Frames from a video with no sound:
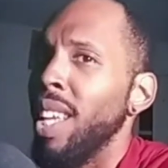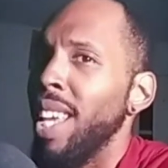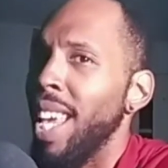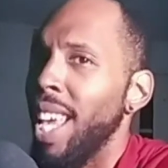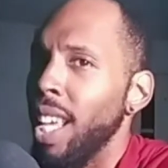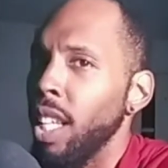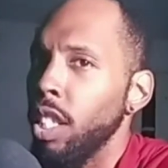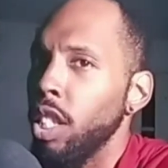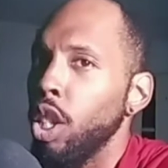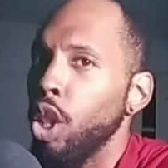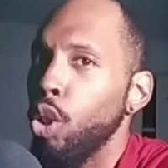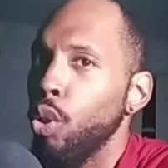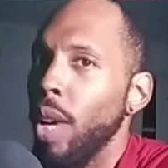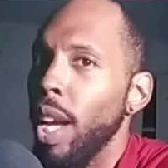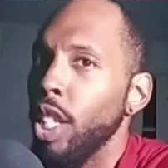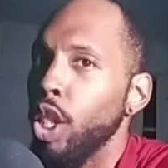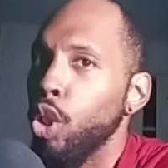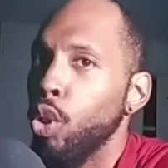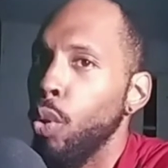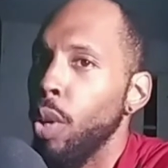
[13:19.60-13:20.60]
Is the
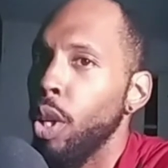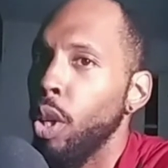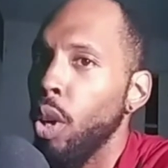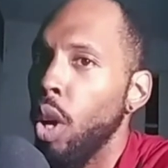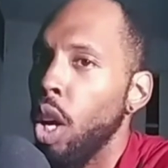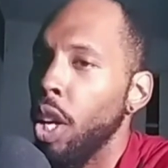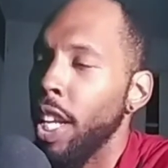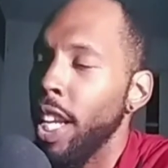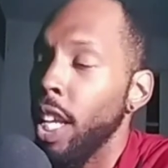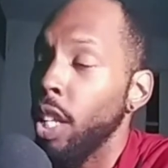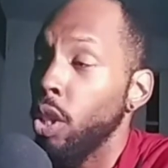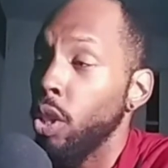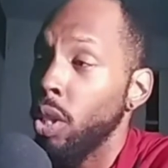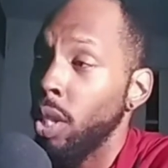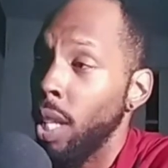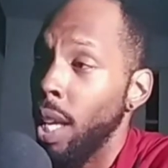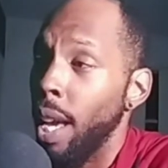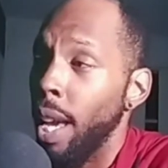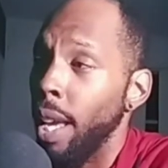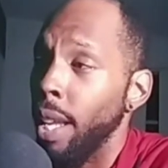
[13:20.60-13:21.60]
grass greener on the other
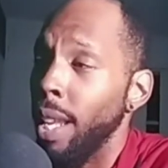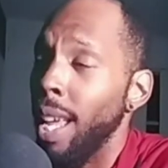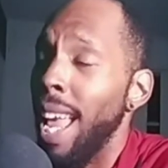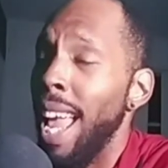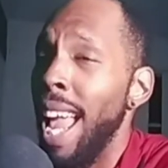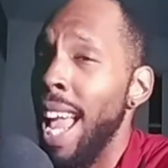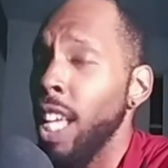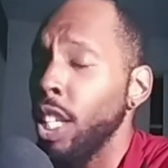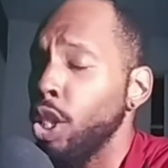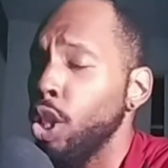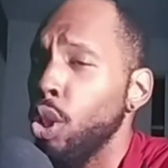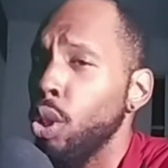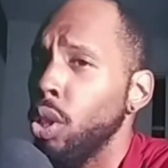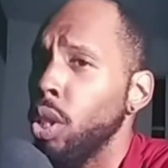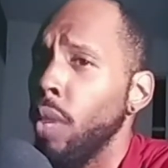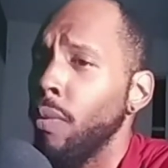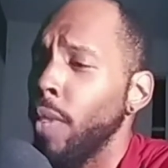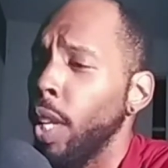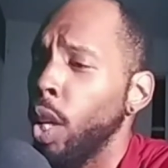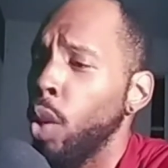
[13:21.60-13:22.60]
side? Ask
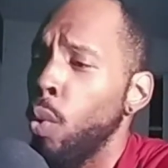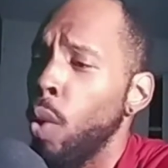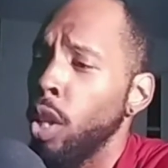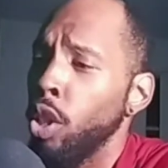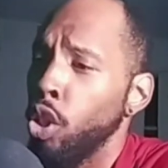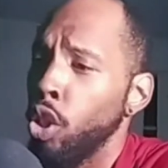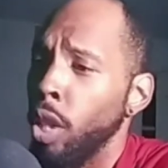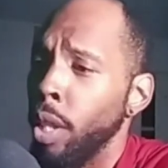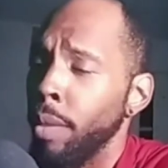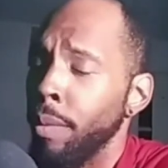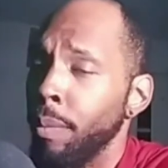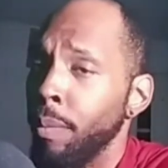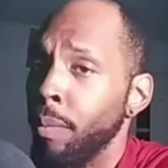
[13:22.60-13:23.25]
yourself that question.